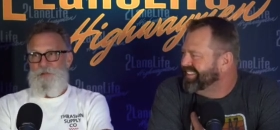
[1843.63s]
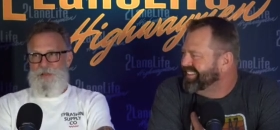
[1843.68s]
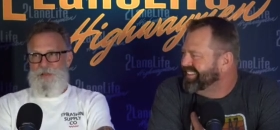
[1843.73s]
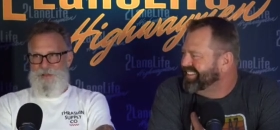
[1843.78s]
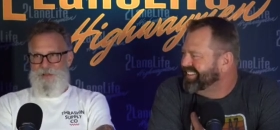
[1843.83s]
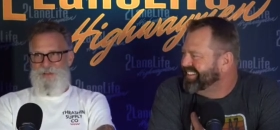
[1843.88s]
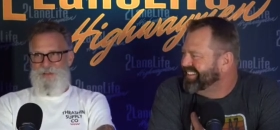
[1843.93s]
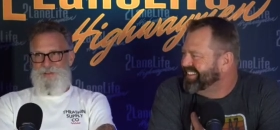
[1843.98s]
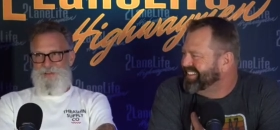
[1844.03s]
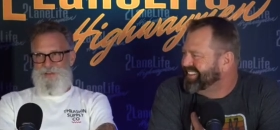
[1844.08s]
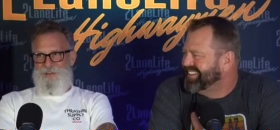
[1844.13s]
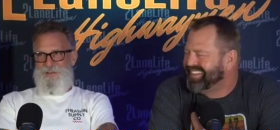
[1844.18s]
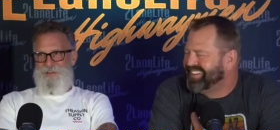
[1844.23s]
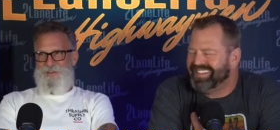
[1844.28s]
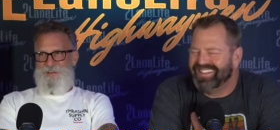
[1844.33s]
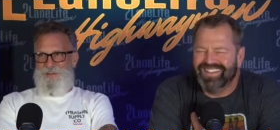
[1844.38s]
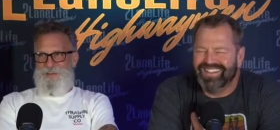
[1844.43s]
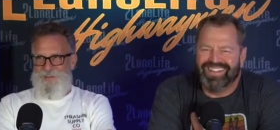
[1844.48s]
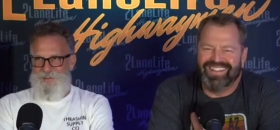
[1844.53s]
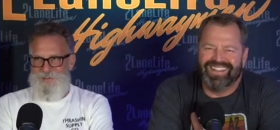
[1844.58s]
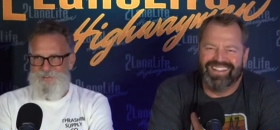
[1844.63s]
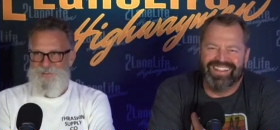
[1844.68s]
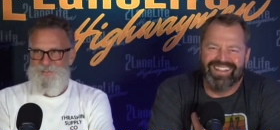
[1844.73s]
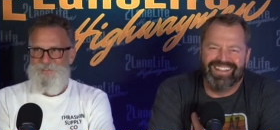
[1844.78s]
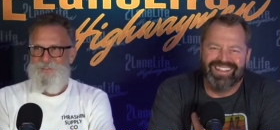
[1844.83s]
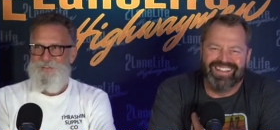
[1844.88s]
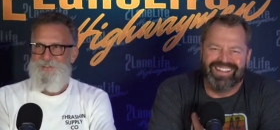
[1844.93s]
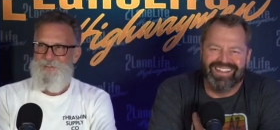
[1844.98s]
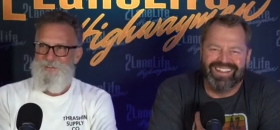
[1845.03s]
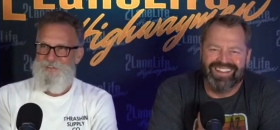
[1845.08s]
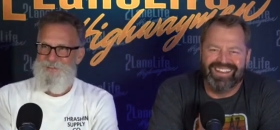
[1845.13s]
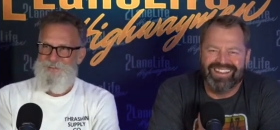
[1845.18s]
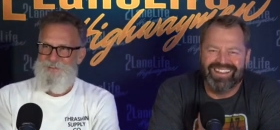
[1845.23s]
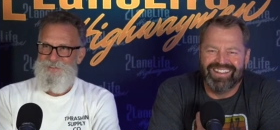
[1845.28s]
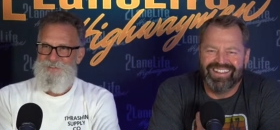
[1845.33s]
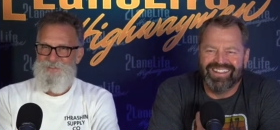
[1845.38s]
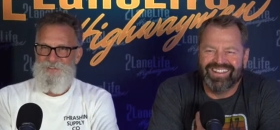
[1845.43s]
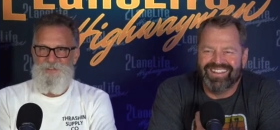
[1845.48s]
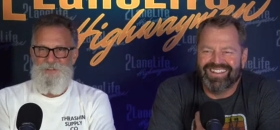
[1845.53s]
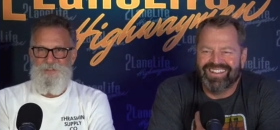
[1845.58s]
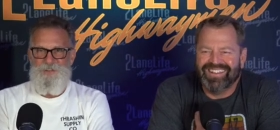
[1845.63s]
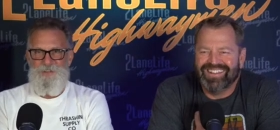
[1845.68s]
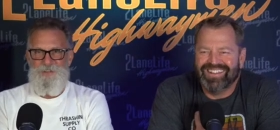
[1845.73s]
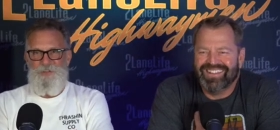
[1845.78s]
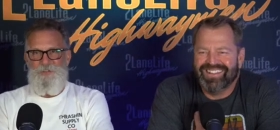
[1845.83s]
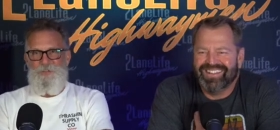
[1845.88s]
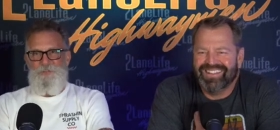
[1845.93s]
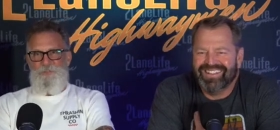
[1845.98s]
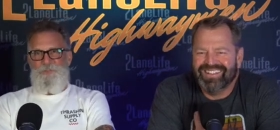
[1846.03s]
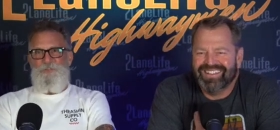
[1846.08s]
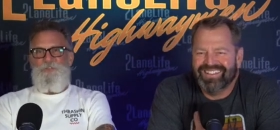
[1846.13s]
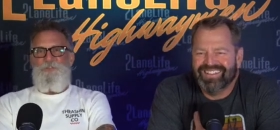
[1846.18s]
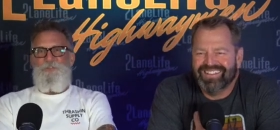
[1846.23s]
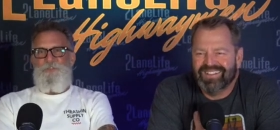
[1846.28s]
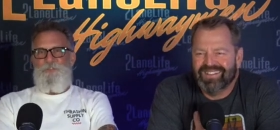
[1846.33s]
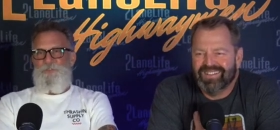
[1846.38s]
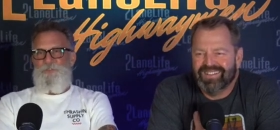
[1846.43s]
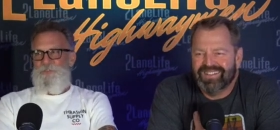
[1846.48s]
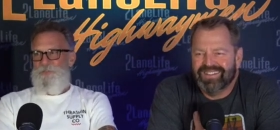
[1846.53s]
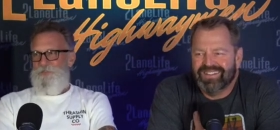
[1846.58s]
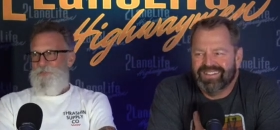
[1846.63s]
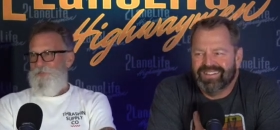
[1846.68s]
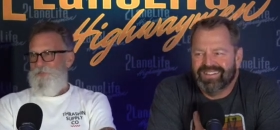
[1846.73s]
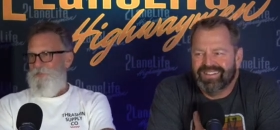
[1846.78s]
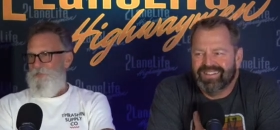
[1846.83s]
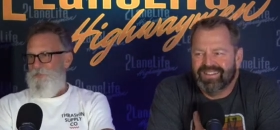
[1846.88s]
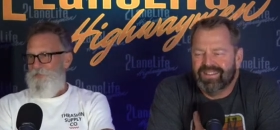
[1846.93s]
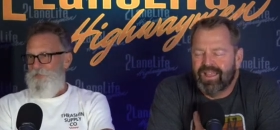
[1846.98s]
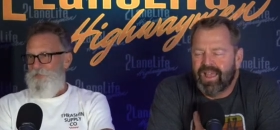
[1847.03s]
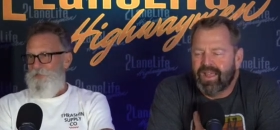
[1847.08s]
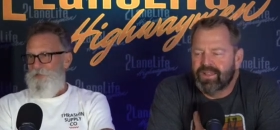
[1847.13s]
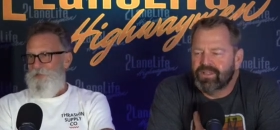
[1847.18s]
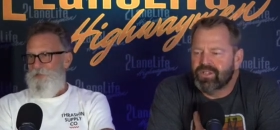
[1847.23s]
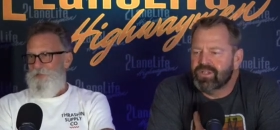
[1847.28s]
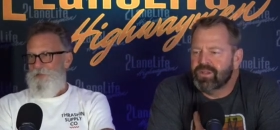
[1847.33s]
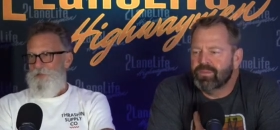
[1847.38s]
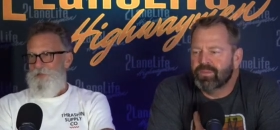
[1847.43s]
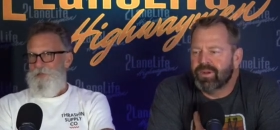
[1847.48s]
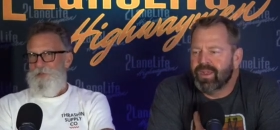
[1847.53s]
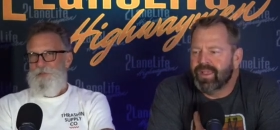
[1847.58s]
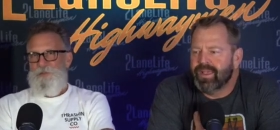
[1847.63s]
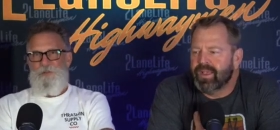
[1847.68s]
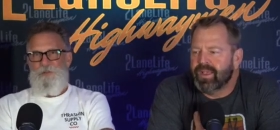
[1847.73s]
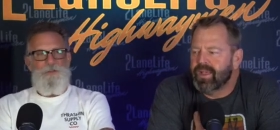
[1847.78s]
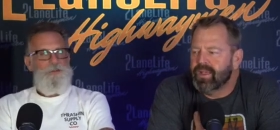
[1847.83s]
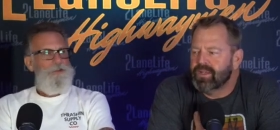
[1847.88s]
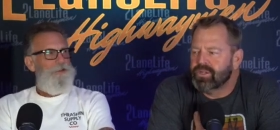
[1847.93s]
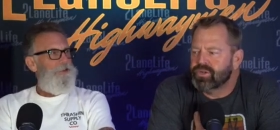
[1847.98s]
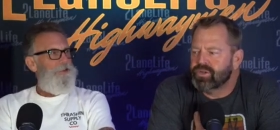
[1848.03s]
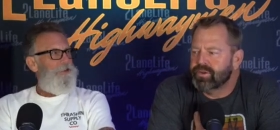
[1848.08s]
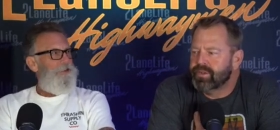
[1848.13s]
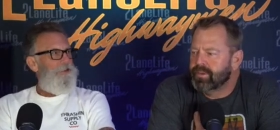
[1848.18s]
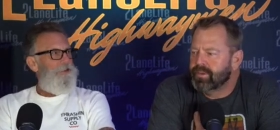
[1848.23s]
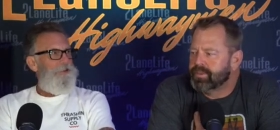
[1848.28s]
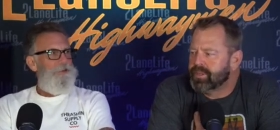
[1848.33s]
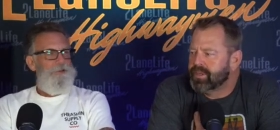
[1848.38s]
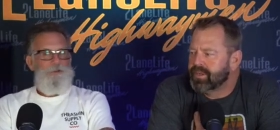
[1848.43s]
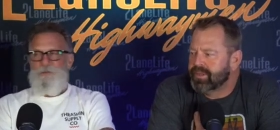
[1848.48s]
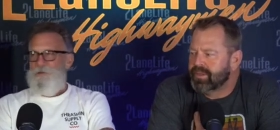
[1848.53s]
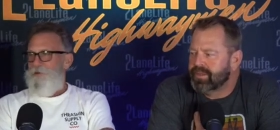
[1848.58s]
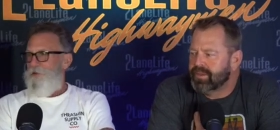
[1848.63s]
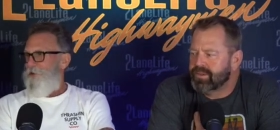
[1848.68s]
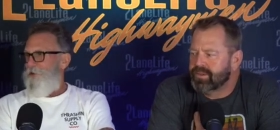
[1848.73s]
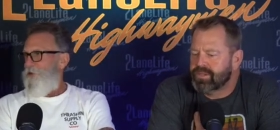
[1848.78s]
Speaker 1: throughout Oregon, Washington, and Idaho. Yep, been That's there, some friend. great You'll country up there, though, yeah.